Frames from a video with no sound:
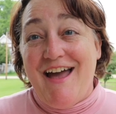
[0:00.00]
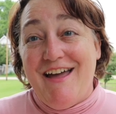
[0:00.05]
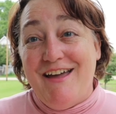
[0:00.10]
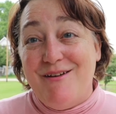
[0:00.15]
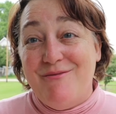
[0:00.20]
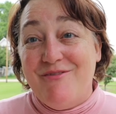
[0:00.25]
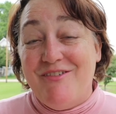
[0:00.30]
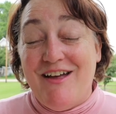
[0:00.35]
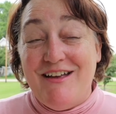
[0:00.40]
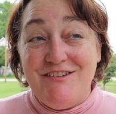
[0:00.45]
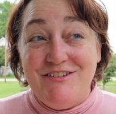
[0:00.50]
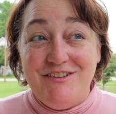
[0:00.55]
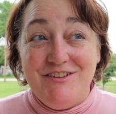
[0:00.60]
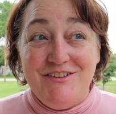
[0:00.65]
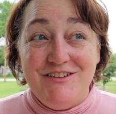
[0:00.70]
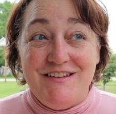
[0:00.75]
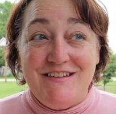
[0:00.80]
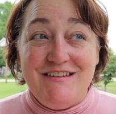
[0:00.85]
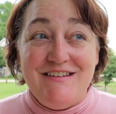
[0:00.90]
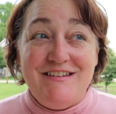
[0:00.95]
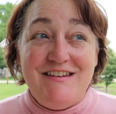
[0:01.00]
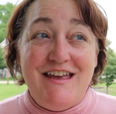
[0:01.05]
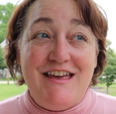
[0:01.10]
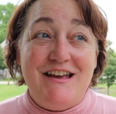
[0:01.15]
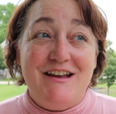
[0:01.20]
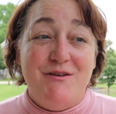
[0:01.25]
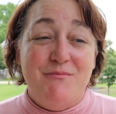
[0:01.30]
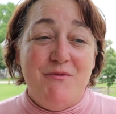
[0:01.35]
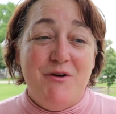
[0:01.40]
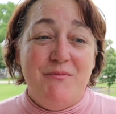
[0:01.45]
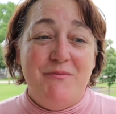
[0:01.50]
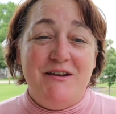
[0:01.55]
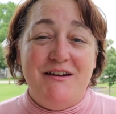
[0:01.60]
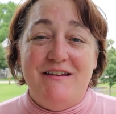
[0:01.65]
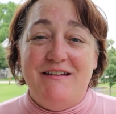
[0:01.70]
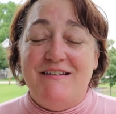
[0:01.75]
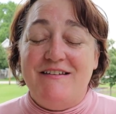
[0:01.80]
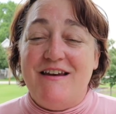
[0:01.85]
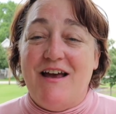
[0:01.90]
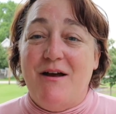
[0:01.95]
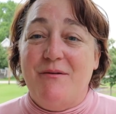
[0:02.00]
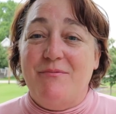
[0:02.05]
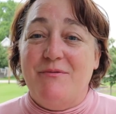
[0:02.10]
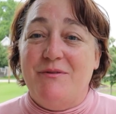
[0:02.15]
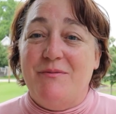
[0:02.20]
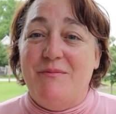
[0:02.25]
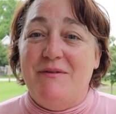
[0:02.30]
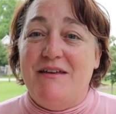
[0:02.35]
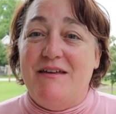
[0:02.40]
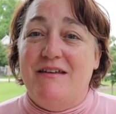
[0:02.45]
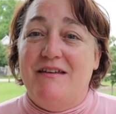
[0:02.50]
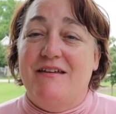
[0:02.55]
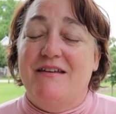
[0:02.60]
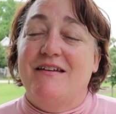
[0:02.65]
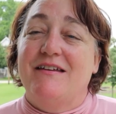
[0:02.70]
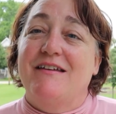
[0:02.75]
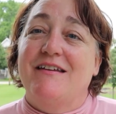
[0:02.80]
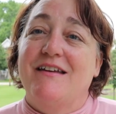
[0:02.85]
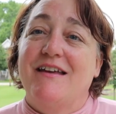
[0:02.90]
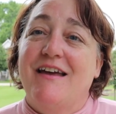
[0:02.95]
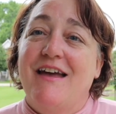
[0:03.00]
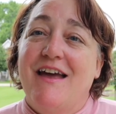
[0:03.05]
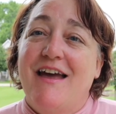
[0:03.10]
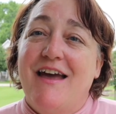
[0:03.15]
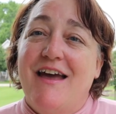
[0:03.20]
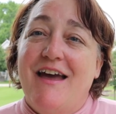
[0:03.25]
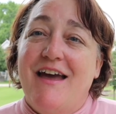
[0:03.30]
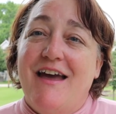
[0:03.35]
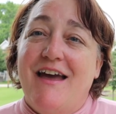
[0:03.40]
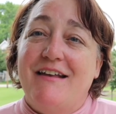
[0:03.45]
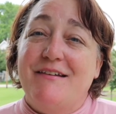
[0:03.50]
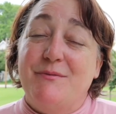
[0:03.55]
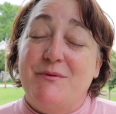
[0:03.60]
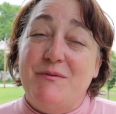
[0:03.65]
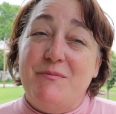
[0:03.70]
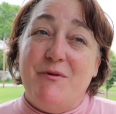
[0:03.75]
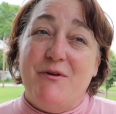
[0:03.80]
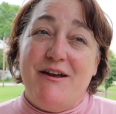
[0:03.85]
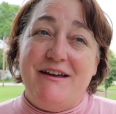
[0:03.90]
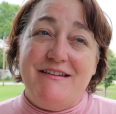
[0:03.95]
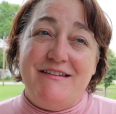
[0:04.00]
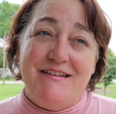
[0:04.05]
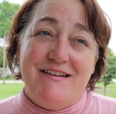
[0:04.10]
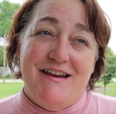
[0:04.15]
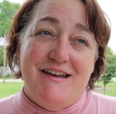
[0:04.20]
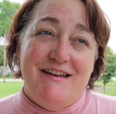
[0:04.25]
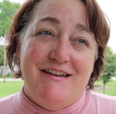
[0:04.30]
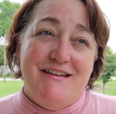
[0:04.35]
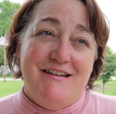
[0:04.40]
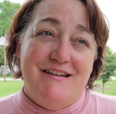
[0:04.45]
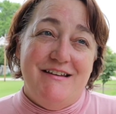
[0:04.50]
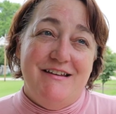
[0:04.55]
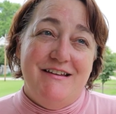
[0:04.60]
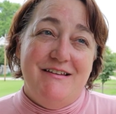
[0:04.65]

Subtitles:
I am glad you could take a moment and stop with me as we pray tonight.